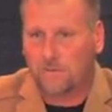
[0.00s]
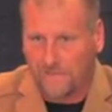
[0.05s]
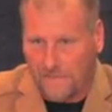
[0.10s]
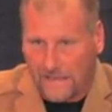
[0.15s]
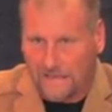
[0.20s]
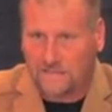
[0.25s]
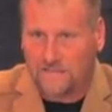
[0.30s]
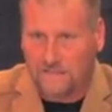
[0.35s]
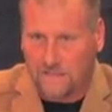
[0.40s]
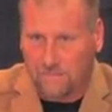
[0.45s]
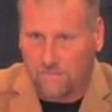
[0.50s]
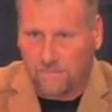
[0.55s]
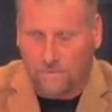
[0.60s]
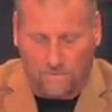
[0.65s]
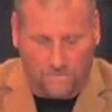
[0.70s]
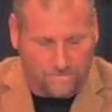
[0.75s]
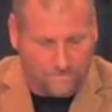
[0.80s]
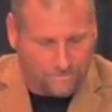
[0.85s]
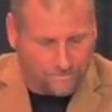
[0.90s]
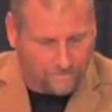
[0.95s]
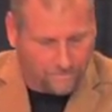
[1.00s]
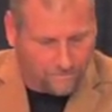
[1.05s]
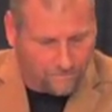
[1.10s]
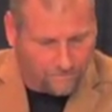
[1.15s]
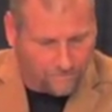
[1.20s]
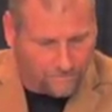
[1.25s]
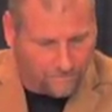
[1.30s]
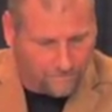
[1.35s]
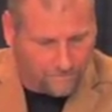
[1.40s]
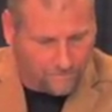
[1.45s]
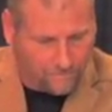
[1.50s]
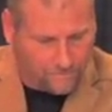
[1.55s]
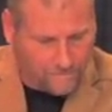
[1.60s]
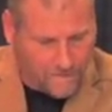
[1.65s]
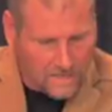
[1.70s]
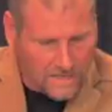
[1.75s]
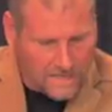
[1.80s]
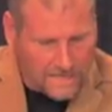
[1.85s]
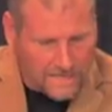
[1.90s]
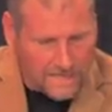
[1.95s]
That's simple.
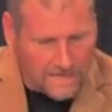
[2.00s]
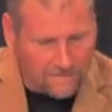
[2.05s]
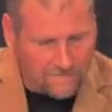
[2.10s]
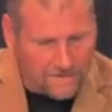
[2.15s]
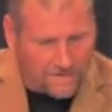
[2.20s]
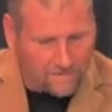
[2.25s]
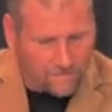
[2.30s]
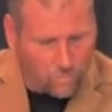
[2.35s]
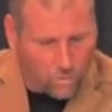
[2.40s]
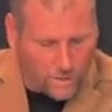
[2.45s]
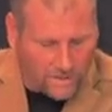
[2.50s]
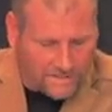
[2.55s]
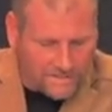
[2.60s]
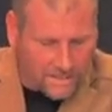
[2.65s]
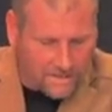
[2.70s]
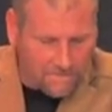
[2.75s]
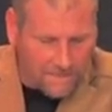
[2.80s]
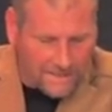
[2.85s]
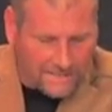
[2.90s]
Even if one can